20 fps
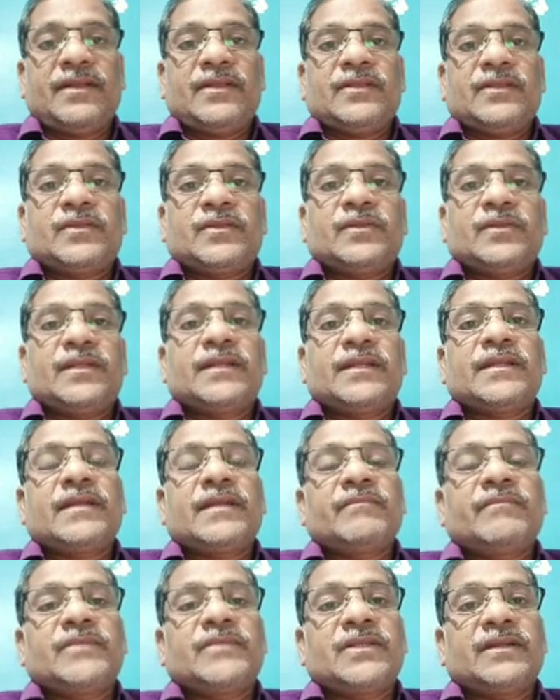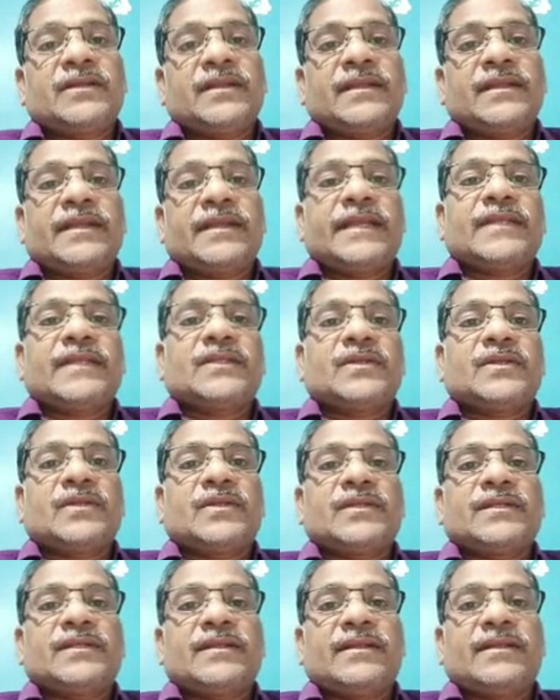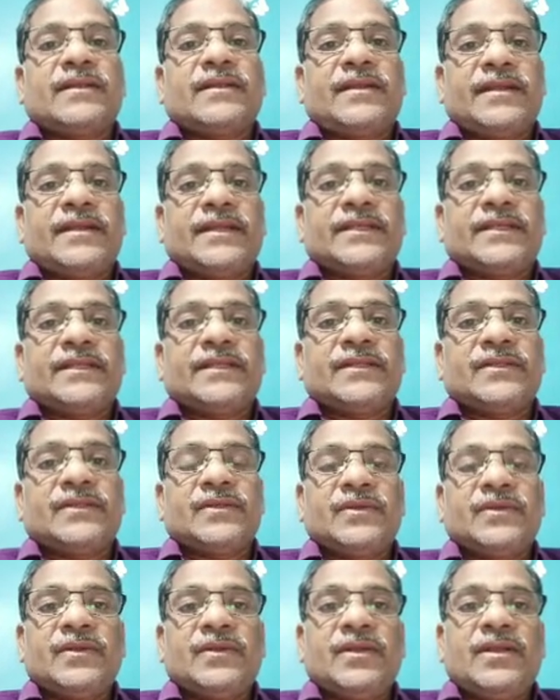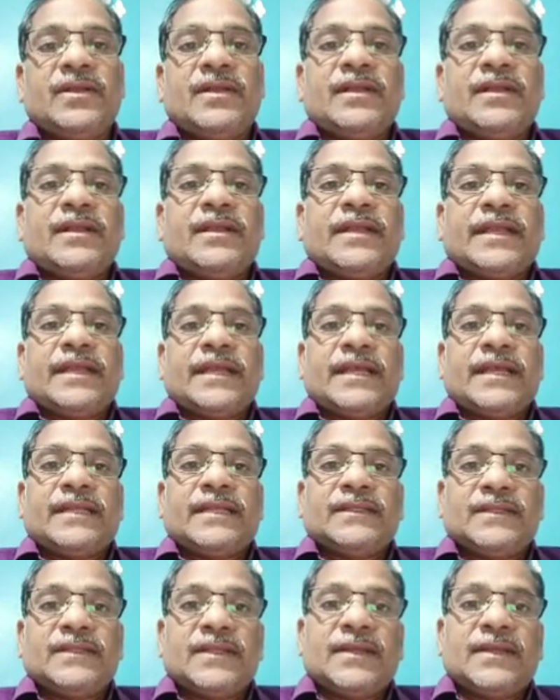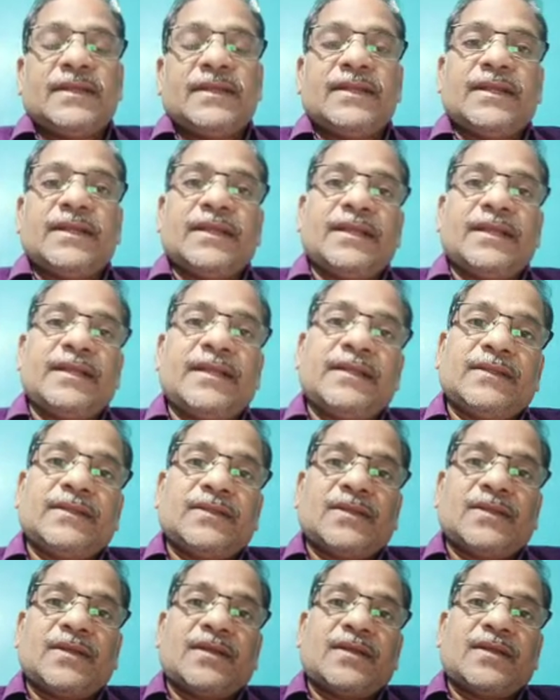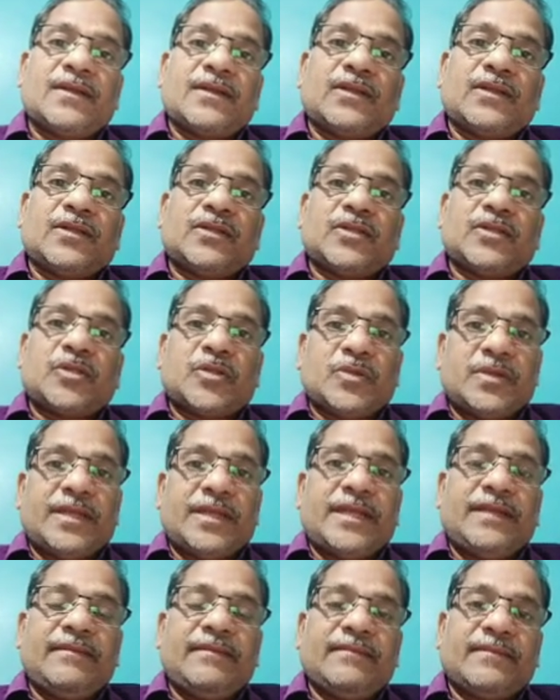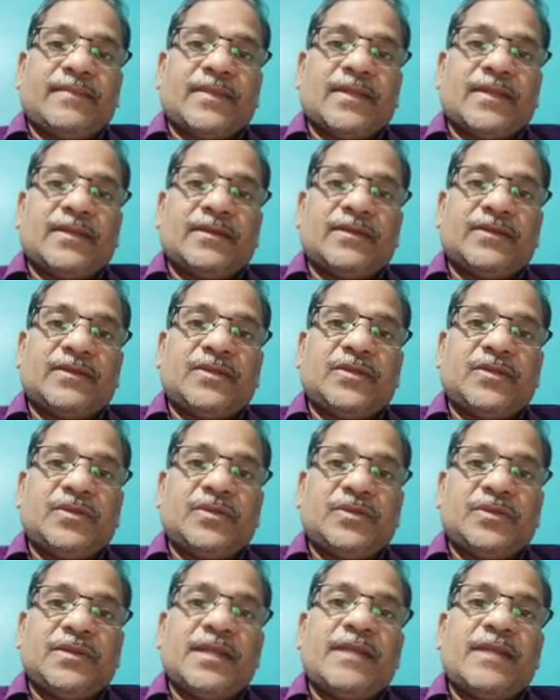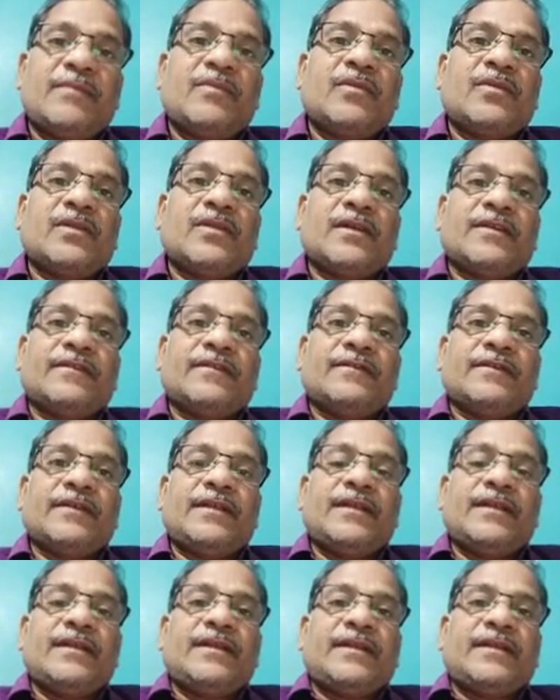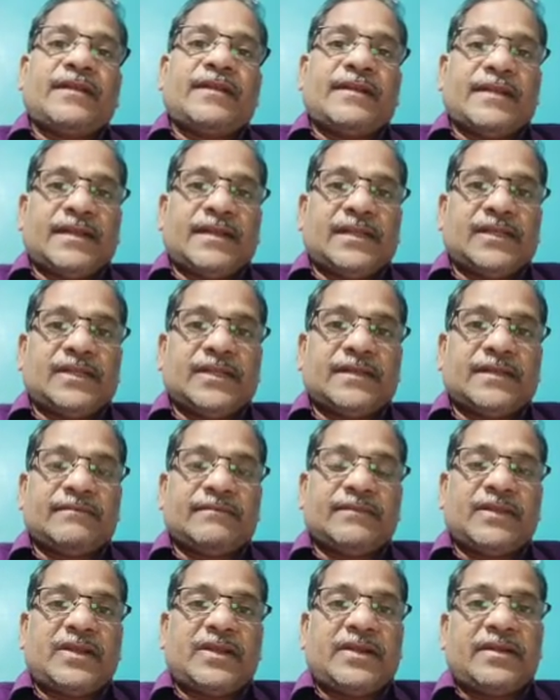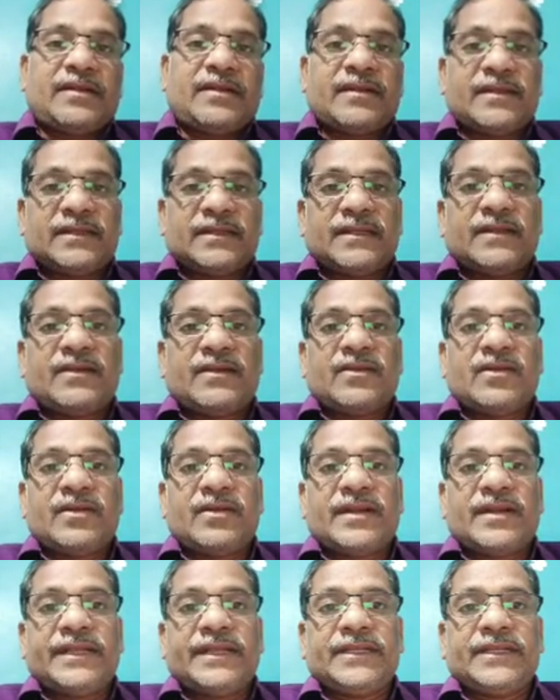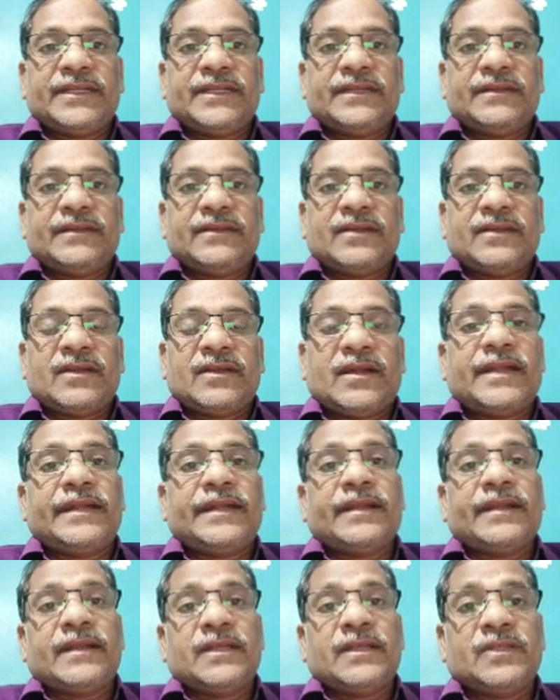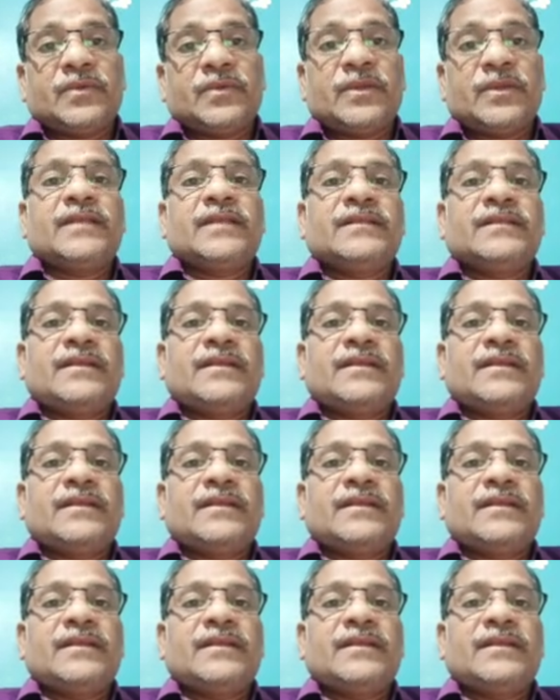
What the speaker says: So that comes under extracellular addition. So hence the Cnidarians are showing dual mode of digestion, intracellular addition and as well as